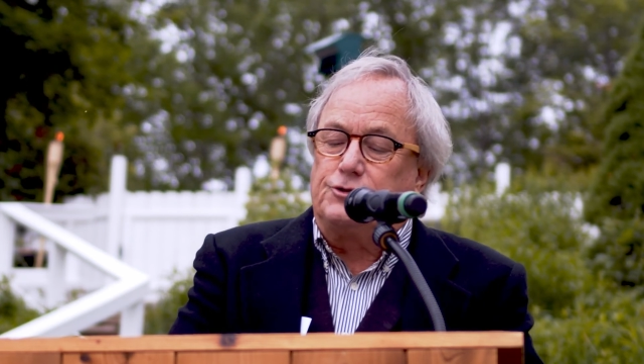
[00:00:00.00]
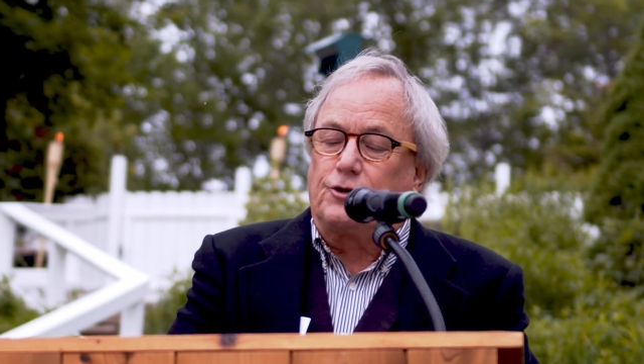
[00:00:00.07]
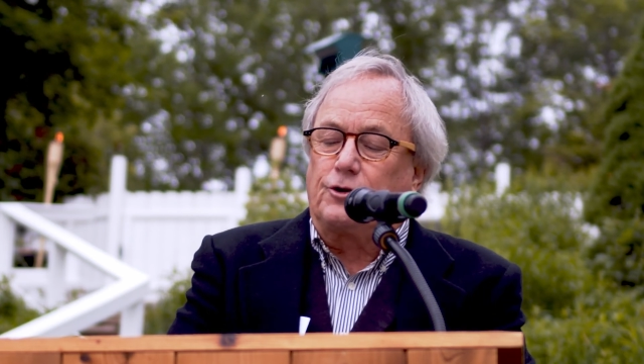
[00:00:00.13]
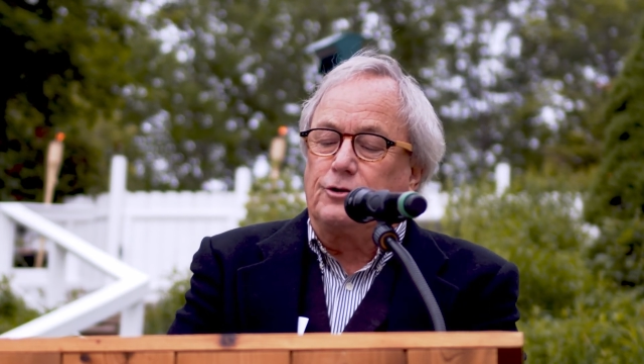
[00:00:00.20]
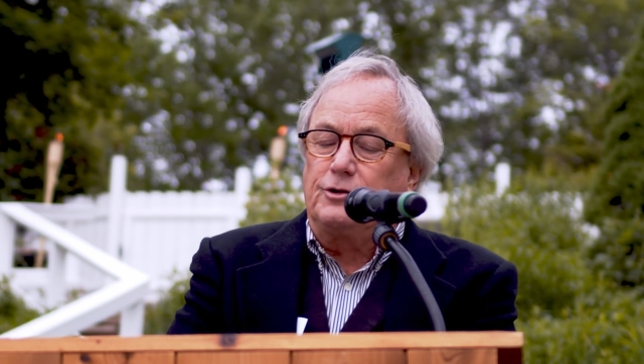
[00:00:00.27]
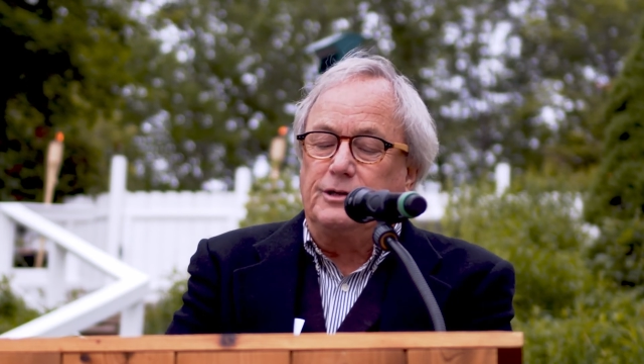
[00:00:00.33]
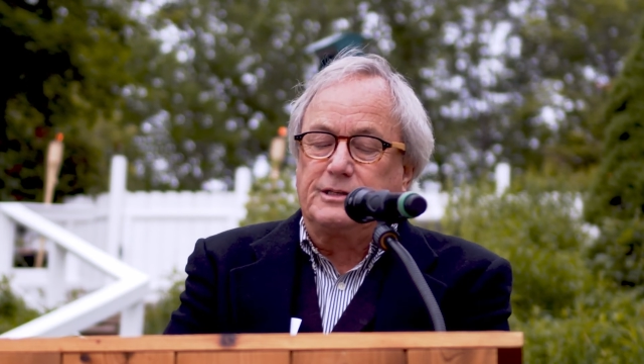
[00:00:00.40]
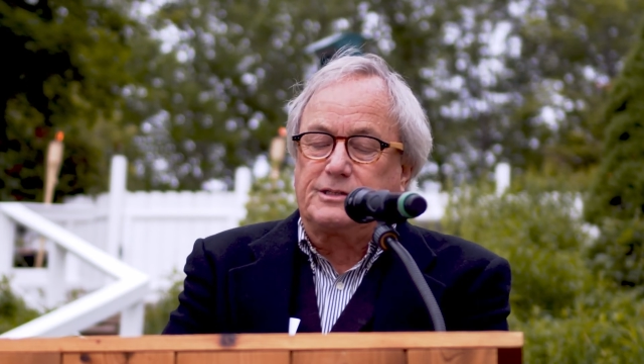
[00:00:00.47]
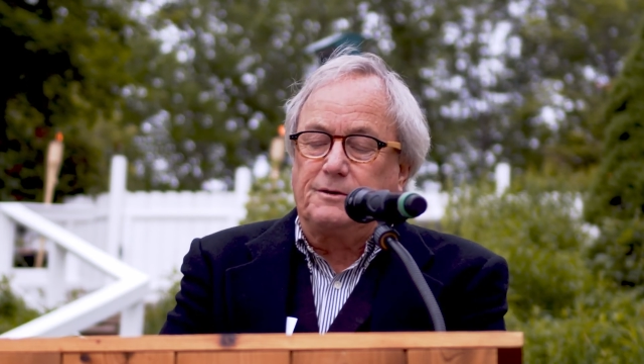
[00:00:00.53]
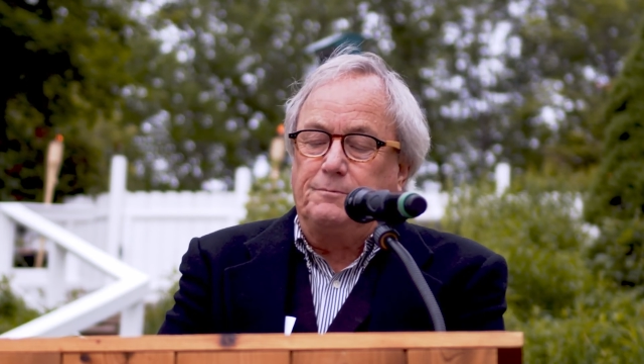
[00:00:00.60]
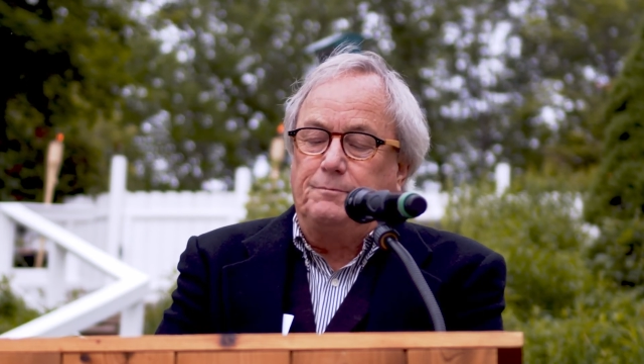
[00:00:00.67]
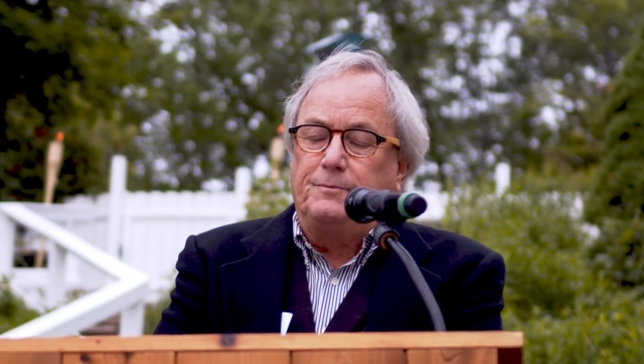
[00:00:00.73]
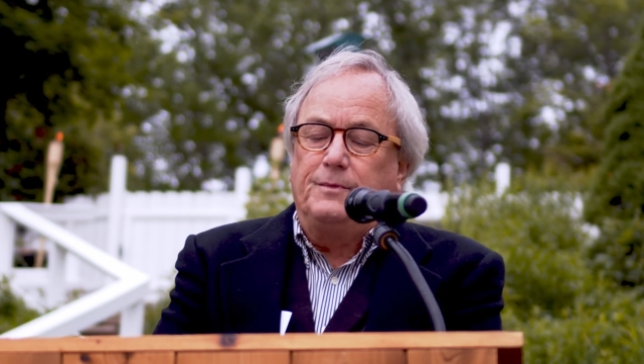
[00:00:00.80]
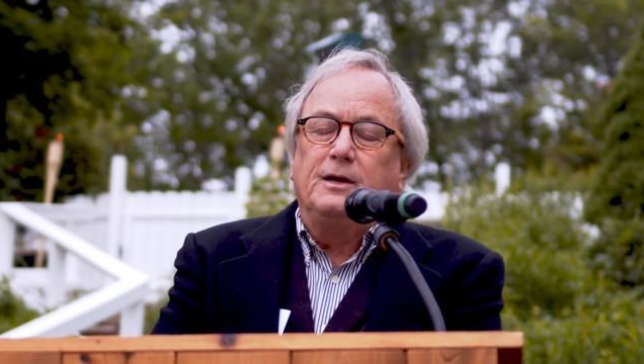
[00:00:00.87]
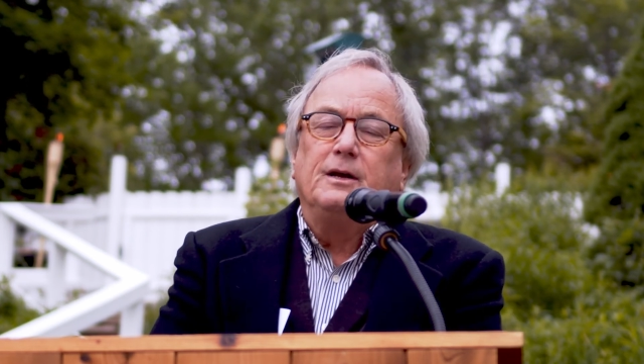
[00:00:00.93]

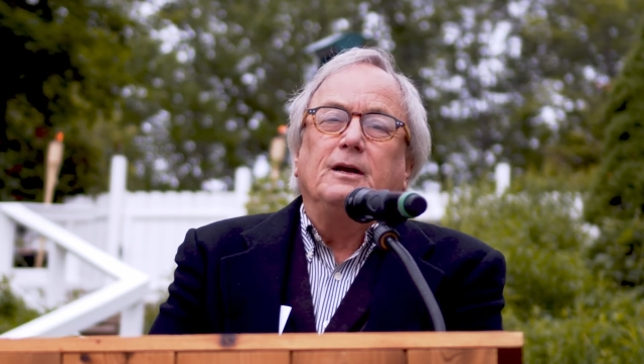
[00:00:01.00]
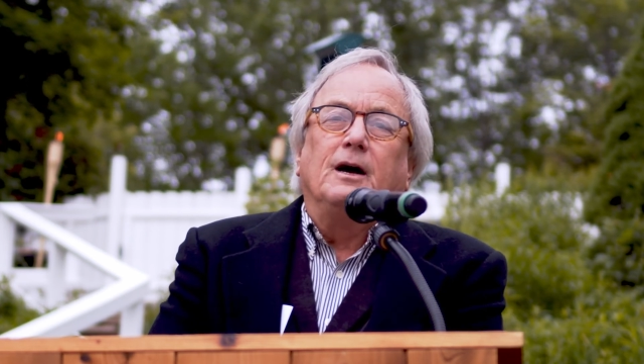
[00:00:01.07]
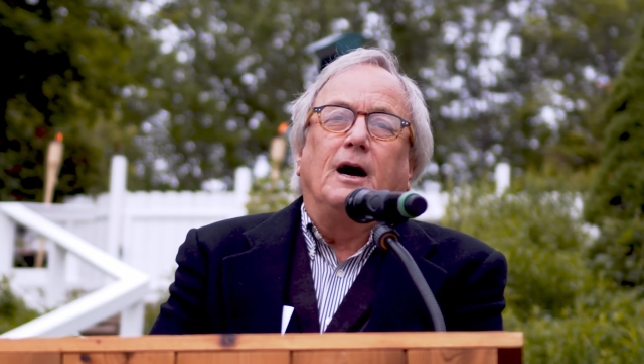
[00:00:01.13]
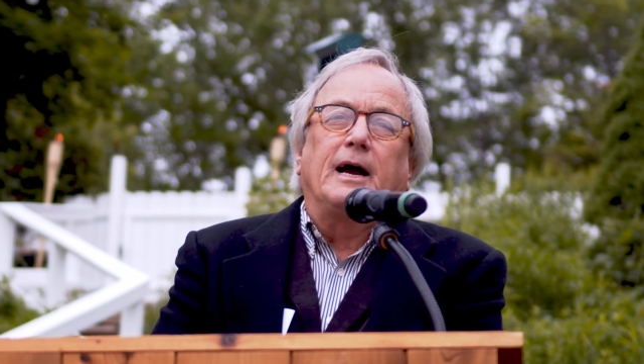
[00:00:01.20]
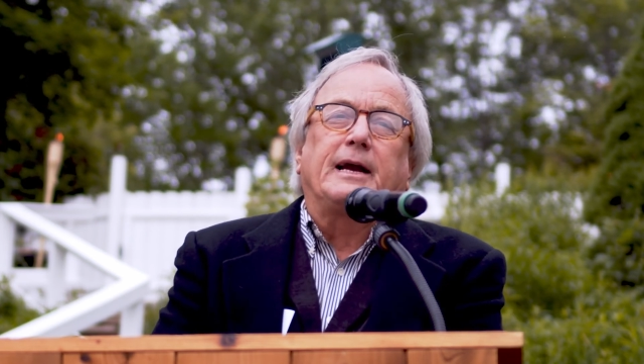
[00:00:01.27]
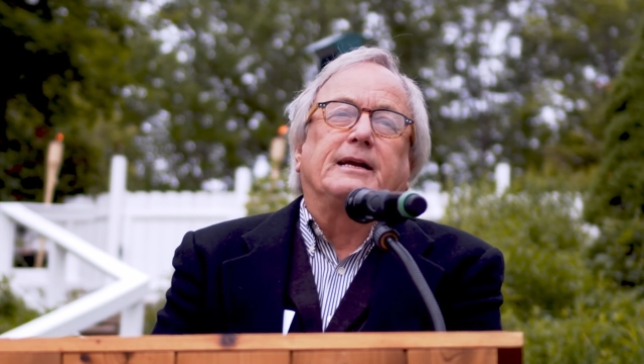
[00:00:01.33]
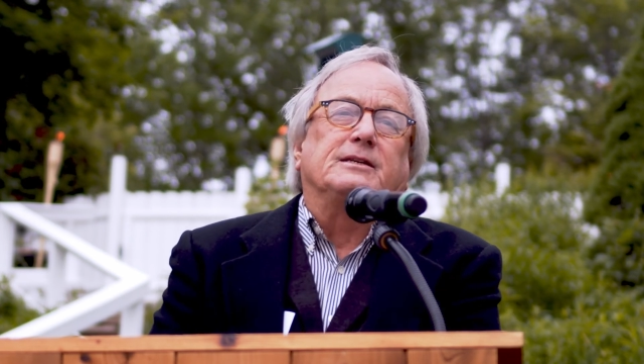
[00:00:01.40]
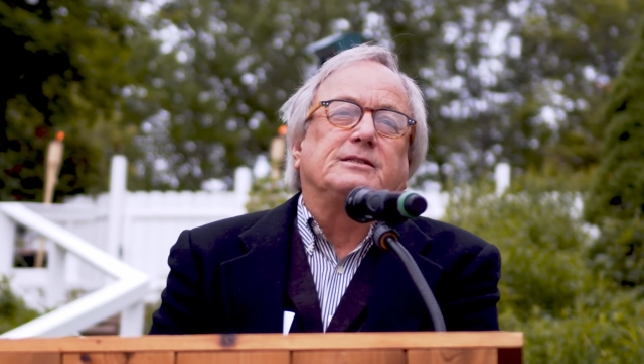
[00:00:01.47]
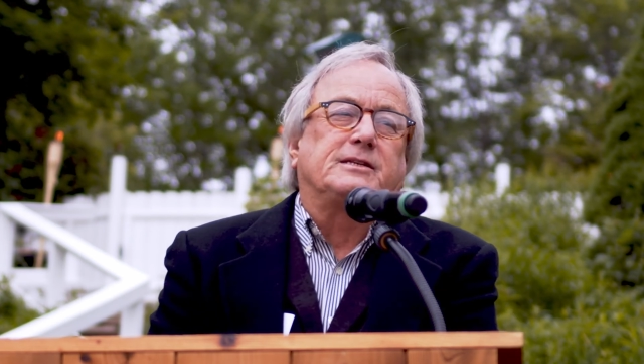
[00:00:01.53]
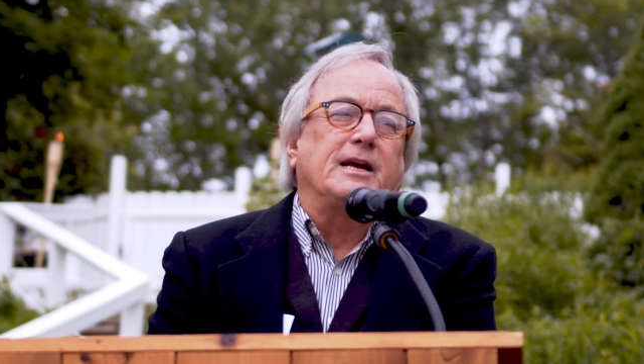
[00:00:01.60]
journalism, I could